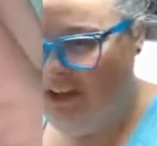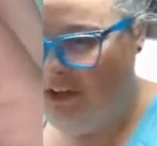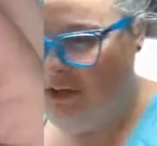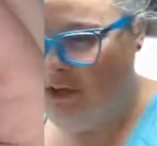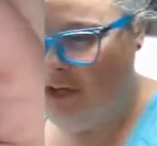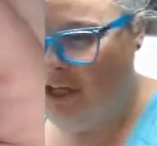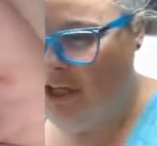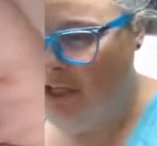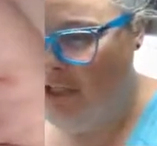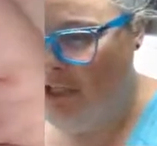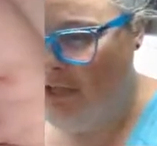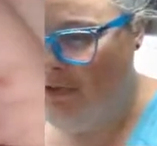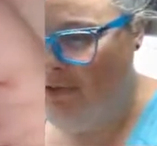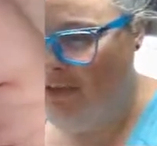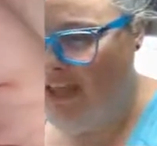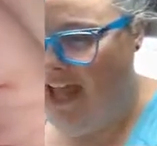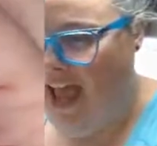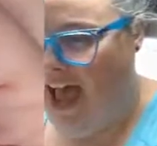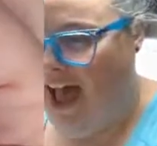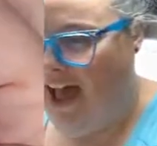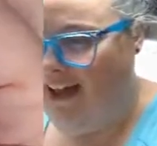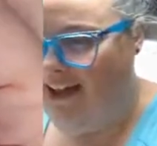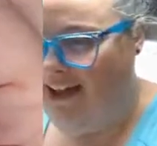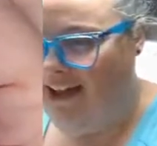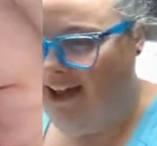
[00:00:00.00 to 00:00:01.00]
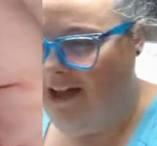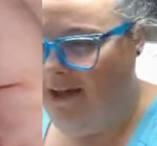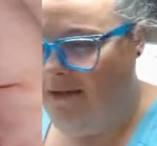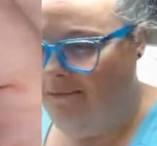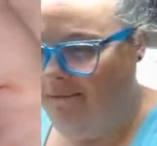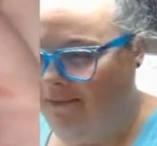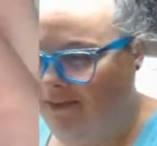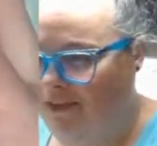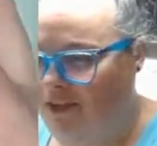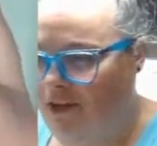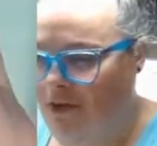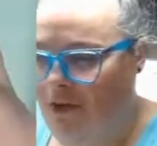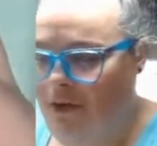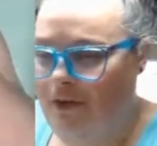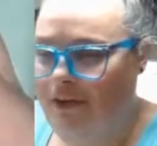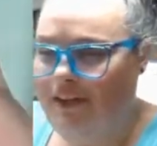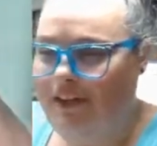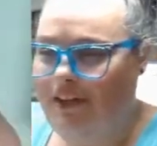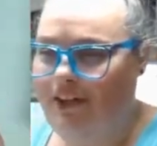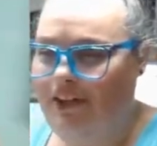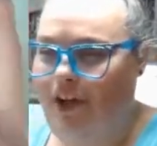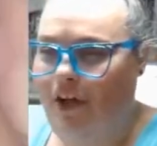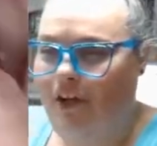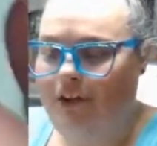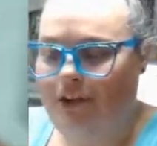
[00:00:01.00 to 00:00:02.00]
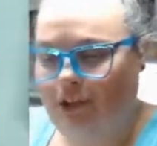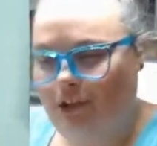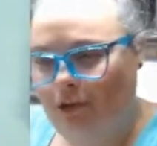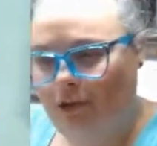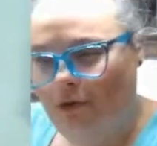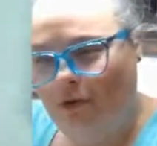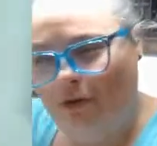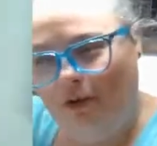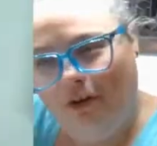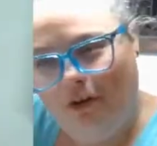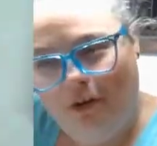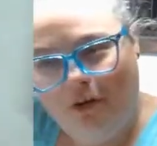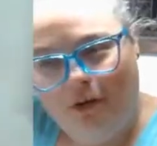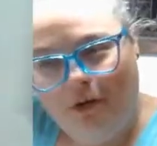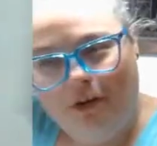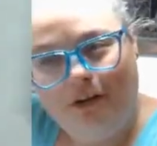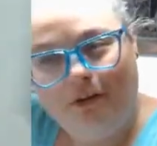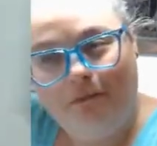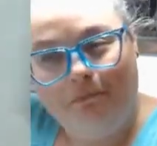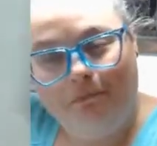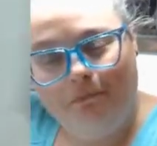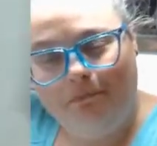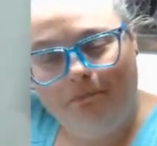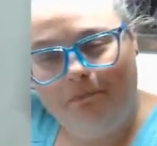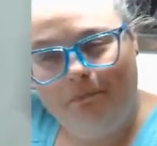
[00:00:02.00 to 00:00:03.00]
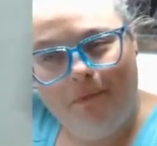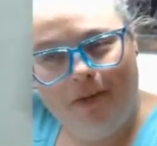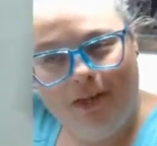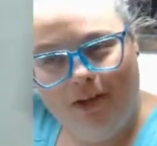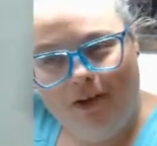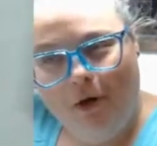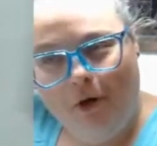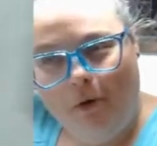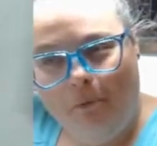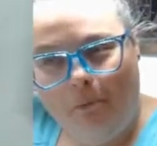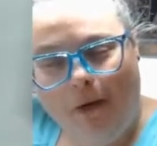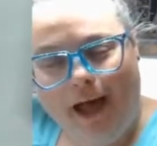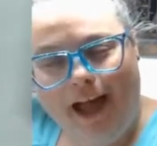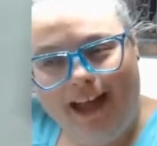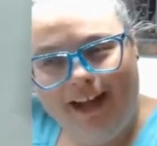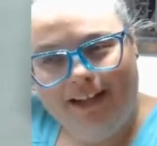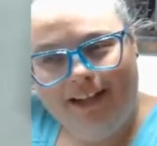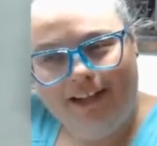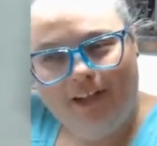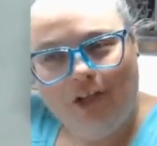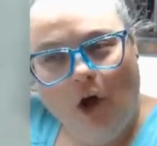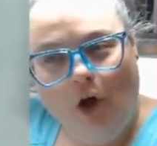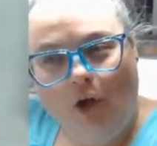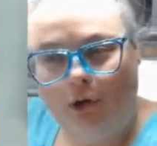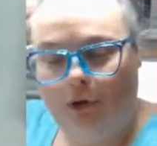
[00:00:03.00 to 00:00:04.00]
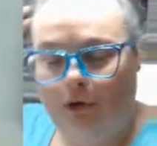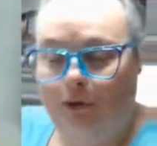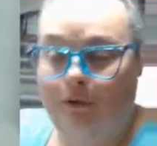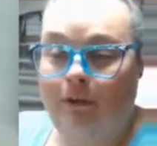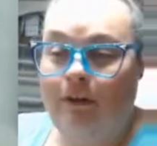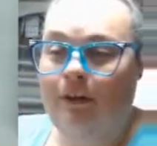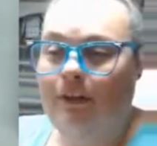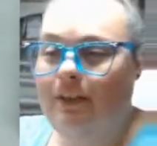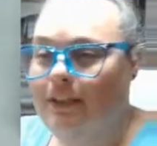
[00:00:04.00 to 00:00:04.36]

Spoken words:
Could do that. Go to the dollar store or, you know, buy a dollar